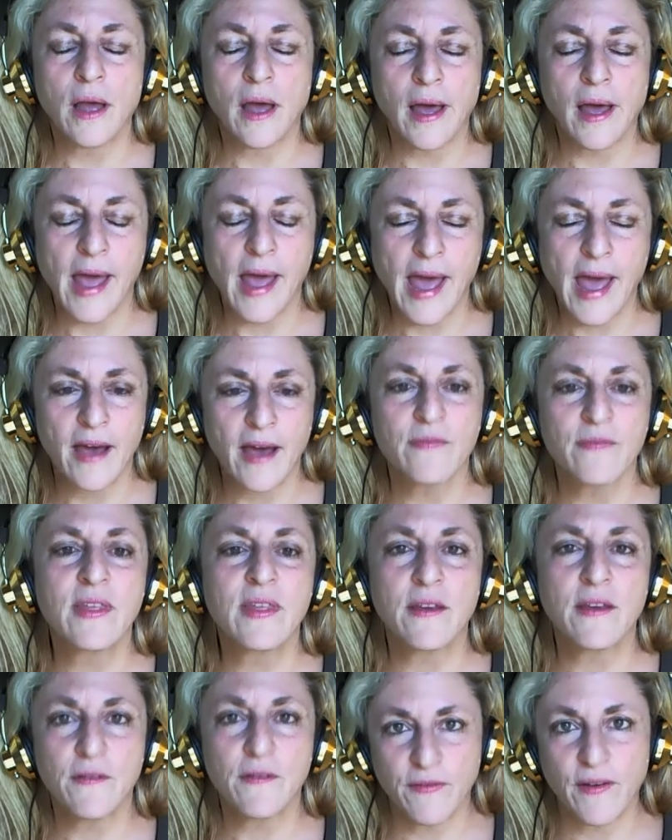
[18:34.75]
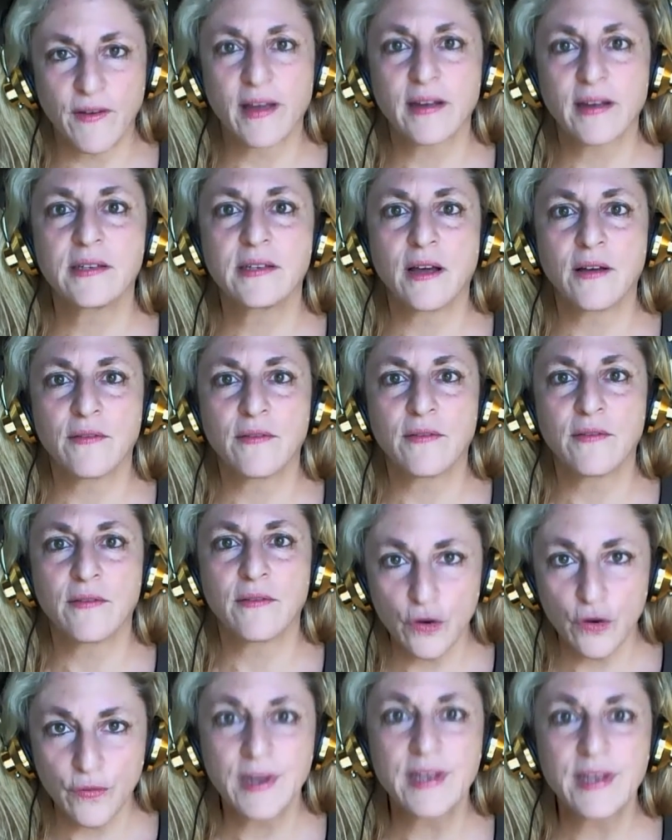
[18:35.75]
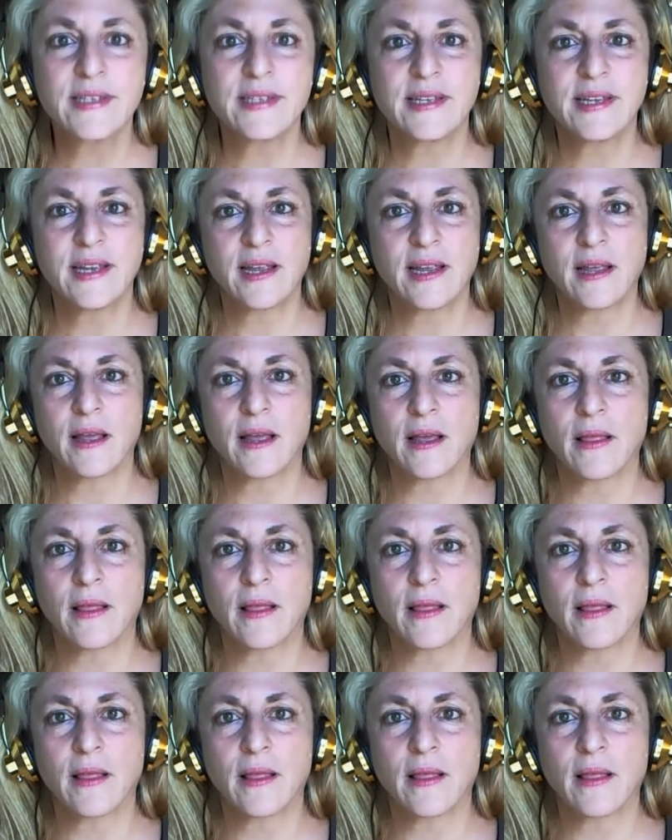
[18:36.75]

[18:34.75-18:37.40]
have the effect of increasing